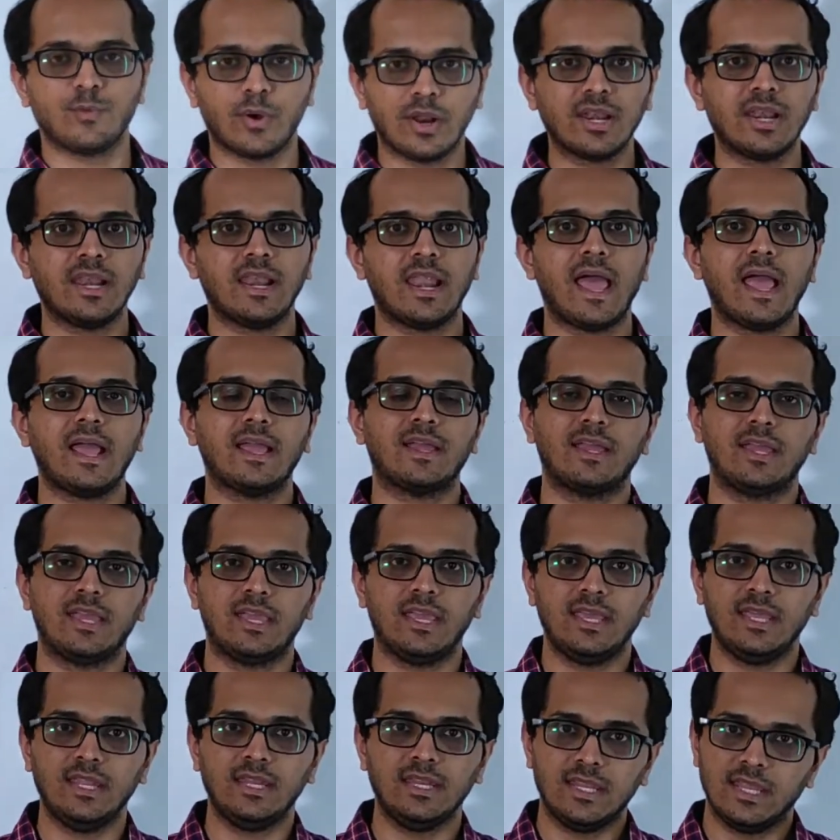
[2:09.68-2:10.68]
1
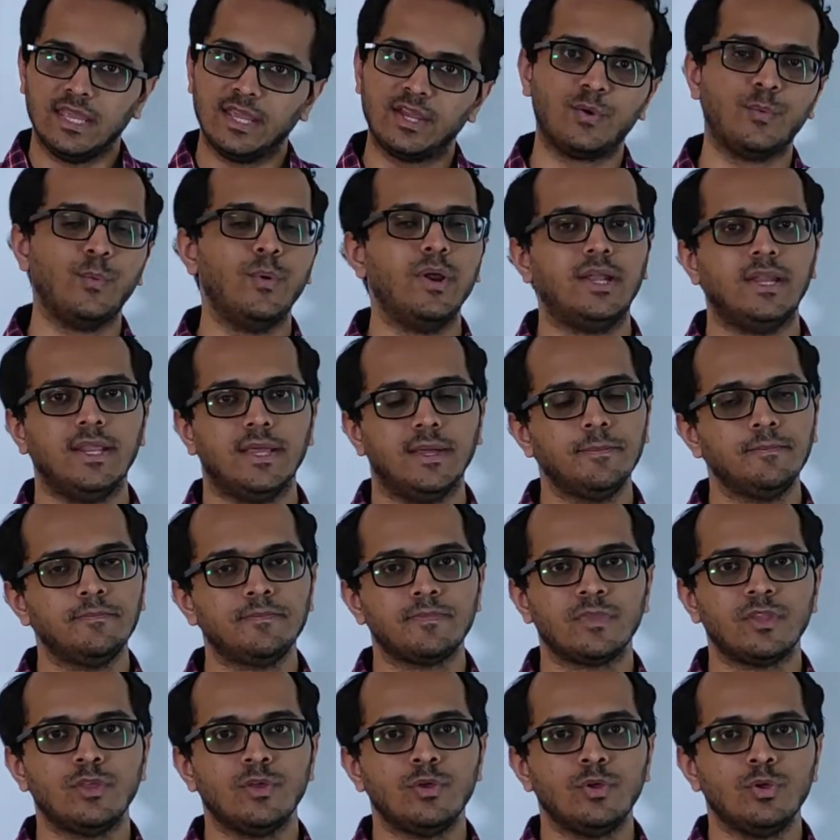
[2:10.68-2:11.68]
lakh in equity,
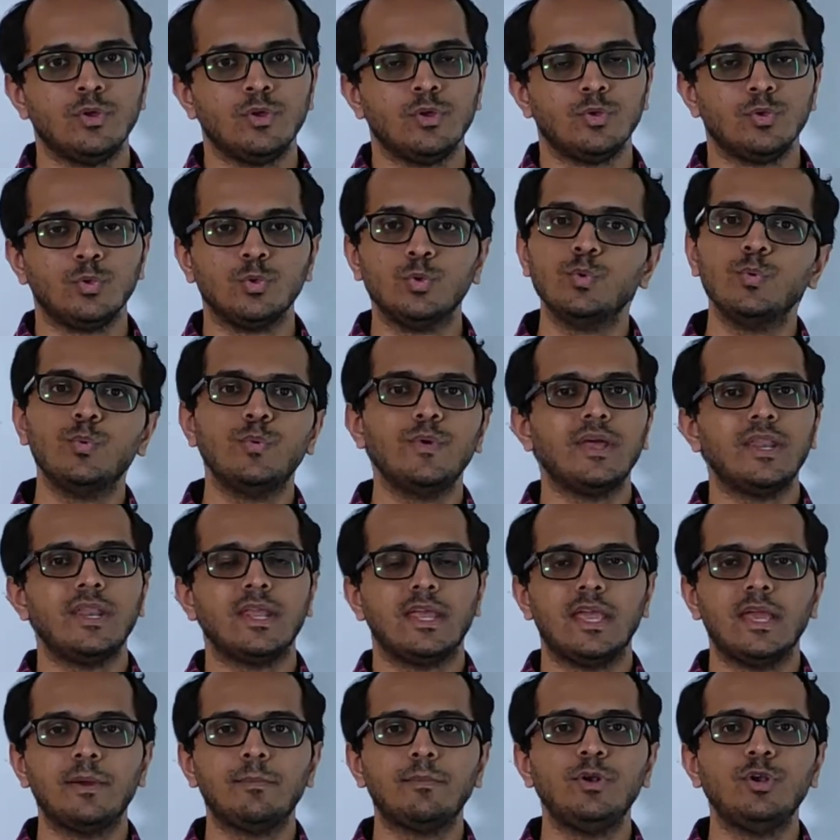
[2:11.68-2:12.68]
you were
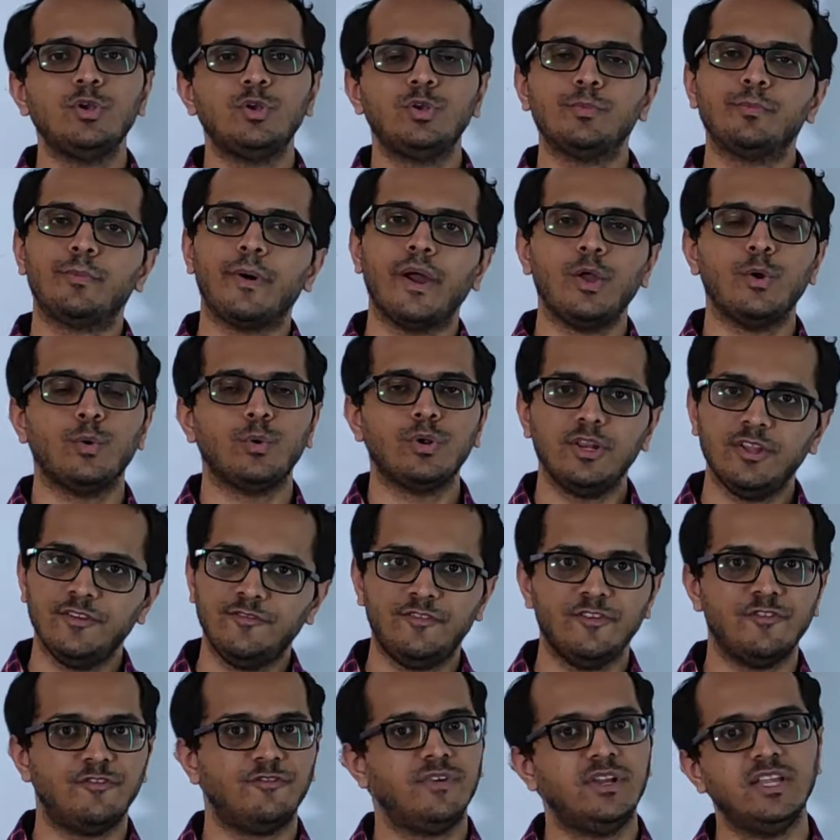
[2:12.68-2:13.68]
able to buy only
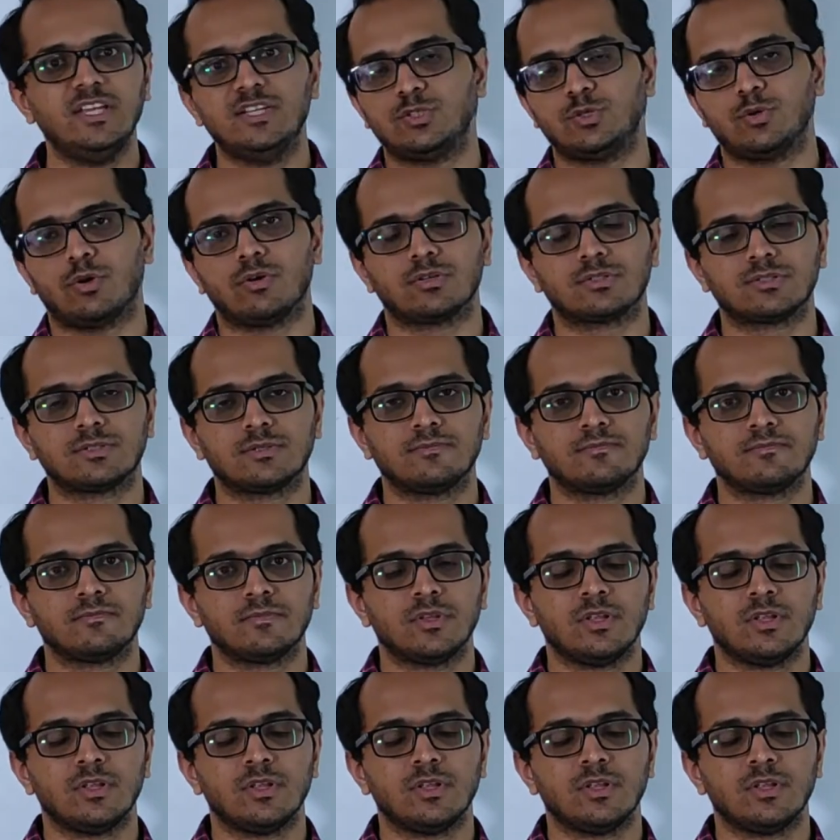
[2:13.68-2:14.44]
50 stocks.